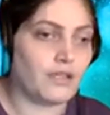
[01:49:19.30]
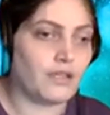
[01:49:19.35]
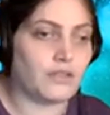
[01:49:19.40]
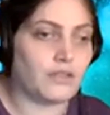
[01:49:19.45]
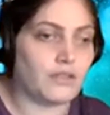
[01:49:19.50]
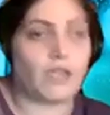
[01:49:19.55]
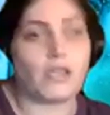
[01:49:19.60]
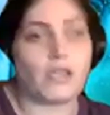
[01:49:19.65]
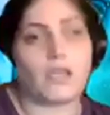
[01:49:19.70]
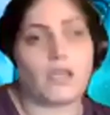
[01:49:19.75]

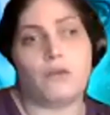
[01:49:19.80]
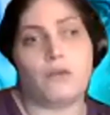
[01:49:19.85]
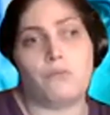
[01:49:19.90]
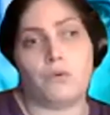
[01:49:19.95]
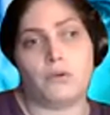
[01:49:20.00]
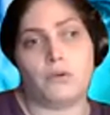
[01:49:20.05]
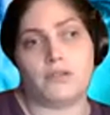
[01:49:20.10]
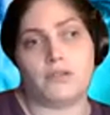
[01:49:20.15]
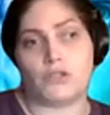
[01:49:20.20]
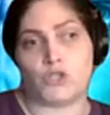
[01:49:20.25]
they got
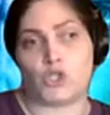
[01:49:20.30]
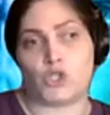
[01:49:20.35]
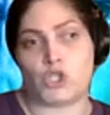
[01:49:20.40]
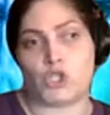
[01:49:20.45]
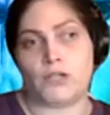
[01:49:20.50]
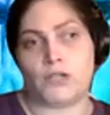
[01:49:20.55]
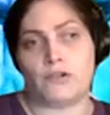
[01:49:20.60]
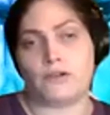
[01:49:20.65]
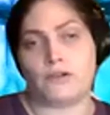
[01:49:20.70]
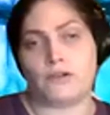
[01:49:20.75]
one to
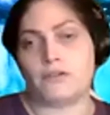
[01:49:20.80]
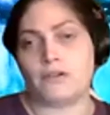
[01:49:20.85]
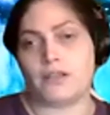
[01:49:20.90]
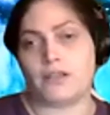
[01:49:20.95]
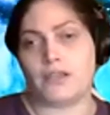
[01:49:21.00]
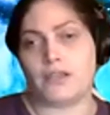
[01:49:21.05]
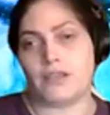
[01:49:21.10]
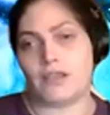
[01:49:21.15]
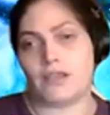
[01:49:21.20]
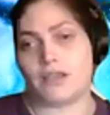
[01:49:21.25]
share,
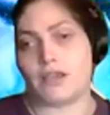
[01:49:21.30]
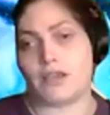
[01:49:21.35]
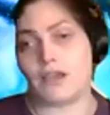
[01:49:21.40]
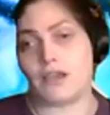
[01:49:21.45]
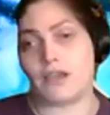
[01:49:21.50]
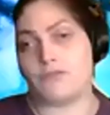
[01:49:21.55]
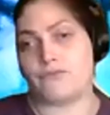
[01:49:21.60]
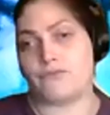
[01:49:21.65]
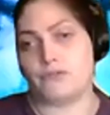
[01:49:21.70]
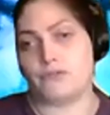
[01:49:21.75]
and I
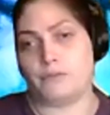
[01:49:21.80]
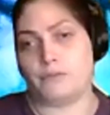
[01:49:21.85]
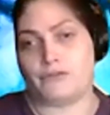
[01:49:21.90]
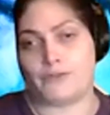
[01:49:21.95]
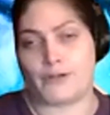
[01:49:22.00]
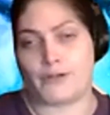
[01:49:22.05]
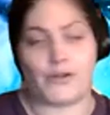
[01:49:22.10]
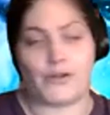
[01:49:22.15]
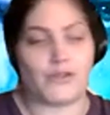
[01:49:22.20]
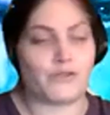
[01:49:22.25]
got it for them for
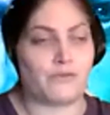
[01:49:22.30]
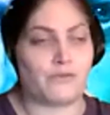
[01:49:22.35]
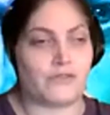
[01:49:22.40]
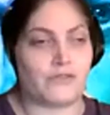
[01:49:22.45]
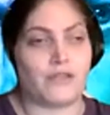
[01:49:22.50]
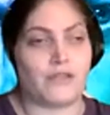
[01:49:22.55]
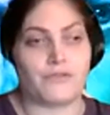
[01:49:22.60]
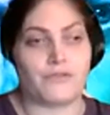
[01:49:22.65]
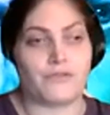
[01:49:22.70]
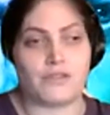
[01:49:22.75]
Christmas.
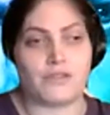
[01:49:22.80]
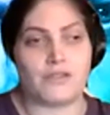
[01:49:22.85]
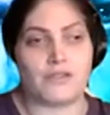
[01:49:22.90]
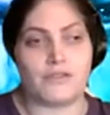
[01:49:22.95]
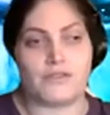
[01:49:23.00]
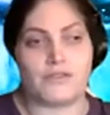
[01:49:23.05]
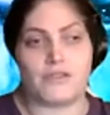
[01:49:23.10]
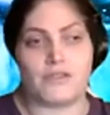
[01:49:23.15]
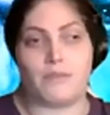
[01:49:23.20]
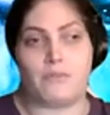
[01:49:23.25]
Ever
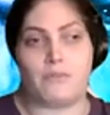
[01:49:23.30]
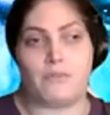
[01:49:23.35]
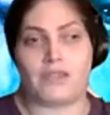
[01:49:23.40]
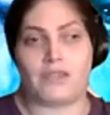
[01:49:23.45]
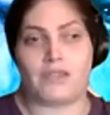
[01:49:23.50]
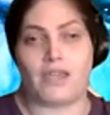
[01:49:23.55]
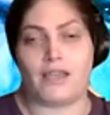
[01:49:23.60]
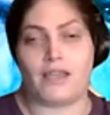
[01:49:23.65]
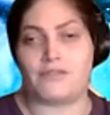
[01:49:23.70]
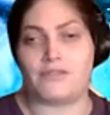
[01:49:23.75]
since then, my
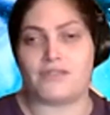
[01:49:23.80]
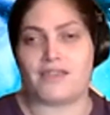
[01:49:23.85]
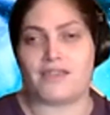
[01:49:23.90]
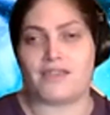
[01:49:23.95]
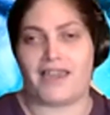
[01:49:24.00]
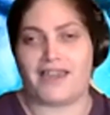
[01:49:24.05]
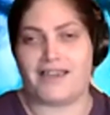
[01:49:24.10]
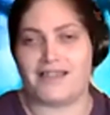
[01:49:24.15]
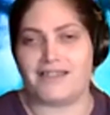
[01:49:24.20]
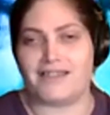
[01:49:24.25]
dad's
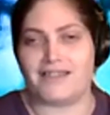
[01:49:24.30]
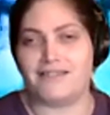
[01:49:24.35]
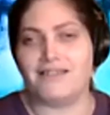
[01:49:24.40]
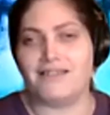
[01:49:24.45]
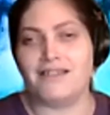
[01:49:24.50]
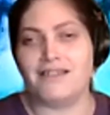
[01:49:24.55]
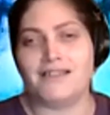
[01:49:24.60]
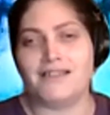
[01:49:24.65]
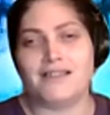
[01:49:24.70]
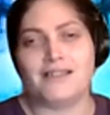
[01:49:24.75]
had it,
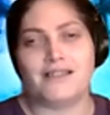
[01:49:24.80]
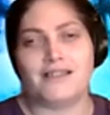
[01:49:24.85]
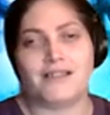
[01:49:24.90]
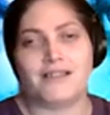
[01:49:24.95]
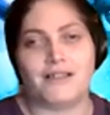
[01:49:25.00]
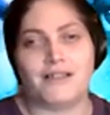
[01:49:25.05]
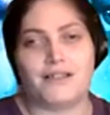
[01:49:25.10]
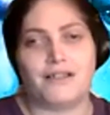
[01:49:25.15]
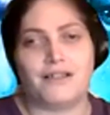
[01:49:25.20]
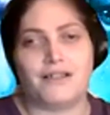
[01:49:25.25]

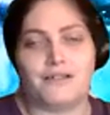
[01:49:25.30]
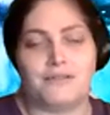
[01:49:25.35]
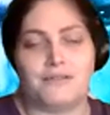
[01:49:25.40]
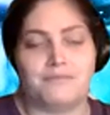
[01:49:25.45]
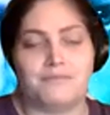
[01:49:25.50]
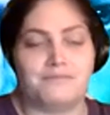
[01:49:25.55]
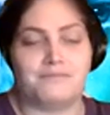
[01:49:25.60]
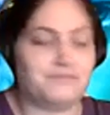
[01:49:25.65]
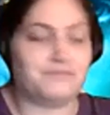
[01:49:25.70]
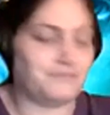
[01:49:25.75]

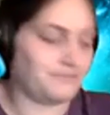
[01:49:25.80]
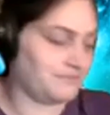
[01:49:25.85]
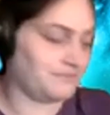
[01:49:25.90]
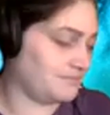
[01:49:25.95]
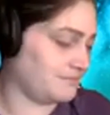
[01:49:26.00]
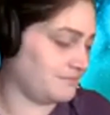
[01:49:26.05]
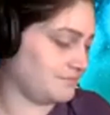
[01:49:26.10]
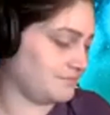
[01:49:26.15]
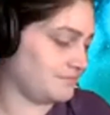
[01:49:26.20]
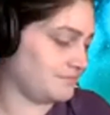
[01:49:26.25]
um,
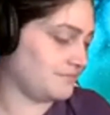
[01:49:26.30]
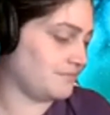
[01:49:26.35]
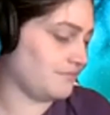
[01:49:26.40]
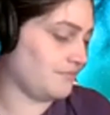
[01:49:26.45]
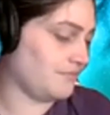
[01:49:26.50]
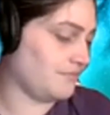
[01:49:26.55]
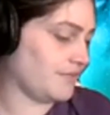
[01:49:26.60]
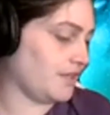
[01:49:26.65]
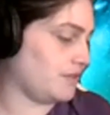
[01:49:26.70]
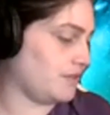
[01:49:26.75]

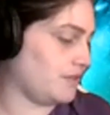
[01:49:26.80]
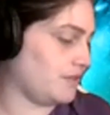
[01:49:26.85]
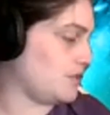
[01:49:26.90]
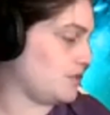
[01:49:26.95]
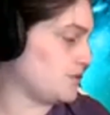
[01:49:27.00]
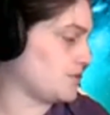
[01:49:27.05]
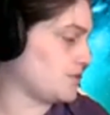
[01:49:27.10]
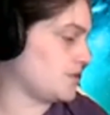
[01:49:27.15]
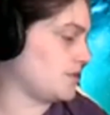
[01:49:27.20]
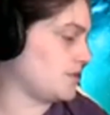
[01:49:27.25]

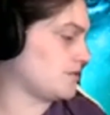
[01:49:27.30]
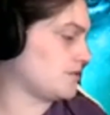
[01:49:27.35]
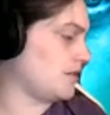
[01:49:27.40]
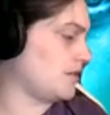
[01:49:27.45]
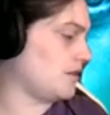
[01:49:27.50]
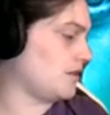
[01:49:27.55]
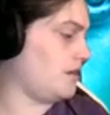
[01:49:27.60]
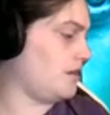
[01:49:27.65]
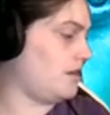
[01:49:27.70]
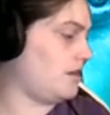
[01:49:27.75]
uses
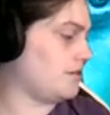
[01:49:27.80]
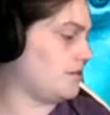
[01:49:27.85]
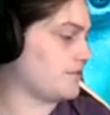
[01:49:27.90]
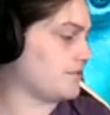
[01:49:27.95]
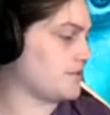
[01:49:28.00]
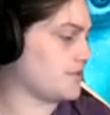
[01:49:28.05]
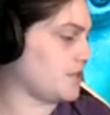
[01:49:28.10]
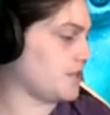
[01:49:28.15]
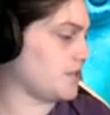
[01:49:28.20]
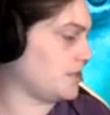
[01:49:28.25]
it all the
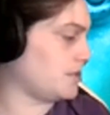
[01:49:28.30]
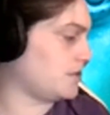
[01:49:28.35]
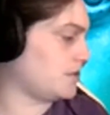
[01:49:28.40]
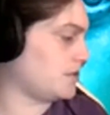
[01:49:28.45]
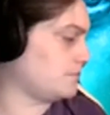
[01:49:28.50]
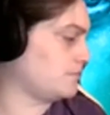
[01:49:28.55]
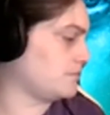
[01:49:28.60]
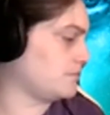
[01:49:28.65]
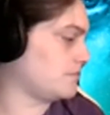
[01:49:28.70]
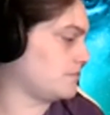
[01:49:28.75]

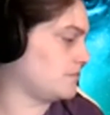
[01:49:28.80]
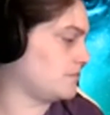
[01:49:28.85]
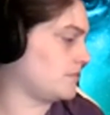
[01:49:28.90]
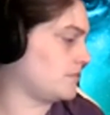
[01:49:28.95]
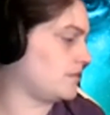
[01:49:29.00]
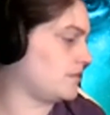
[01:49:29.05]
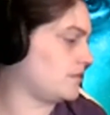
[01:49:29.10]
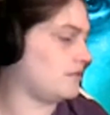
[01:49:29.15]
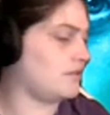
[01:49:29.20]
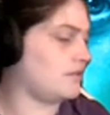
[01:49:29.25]
time.
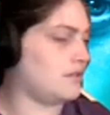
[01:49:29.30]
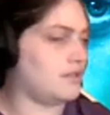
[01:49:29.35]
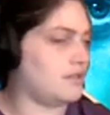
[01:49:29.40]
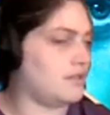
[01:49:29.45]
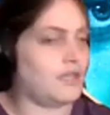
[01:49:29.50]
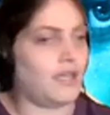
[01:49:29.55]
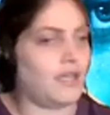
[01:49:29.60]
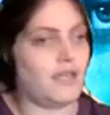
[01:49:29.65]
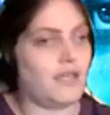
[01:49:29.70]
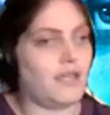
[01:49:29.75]

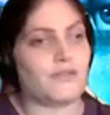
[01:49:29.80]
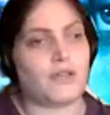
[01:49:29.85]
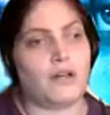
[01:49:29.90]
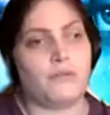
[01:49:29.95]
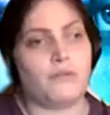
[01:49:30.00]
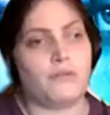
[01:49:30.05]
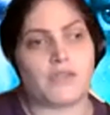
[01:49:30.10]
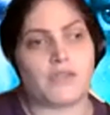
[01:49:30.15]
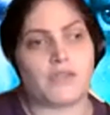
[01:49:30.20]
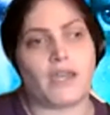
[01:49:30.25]
He's
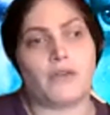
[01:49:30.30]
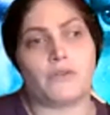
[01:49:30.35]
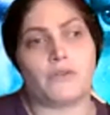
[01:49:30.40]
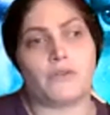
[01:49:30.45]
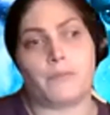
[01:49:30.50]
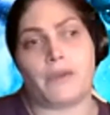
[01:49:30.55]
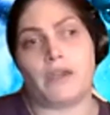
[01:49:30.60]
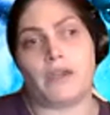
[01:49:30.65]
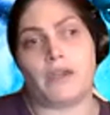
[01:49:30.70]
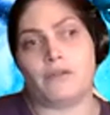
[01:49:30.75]
always out and
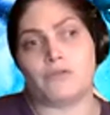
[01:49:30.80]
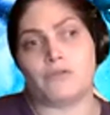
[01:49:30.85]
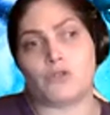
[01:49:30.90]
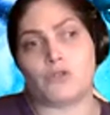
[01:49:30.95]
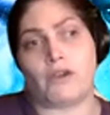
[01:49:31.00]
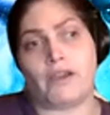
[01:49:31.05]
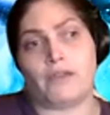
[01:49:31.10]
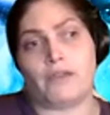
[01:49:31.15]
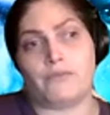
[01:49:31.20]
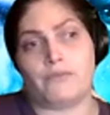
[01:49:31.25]
about
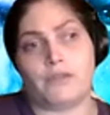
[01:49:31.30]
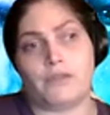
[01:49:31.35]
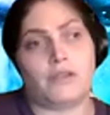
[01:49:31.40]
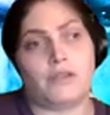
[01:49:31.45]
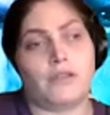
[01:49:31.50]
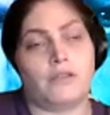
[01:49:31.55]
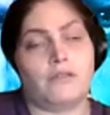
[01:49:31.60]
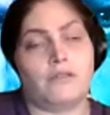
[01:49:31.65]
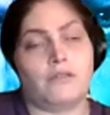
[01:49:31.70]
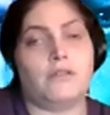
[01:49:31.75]

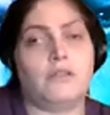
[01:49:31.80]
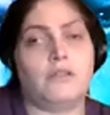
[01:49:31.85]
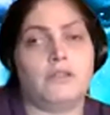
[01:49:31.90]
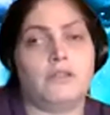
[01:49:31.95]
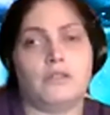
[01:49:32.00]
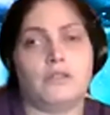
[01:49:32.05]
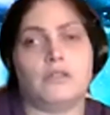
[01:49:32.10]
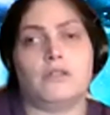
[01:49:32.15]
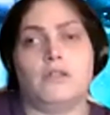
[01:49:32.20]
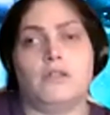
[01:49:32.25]
traveling,
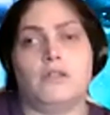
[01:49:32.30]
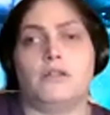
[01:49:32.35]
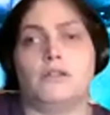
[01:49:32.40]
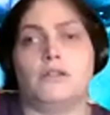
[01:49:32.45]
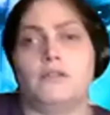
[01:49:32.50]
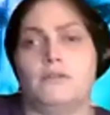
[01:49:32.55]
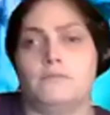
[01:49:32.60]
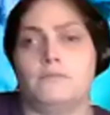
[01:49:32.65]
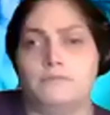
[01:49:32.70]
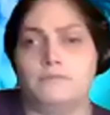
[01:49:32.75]

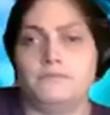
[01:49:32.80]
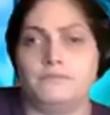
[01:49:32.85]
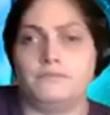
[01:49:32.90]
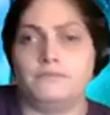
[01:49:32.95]
um,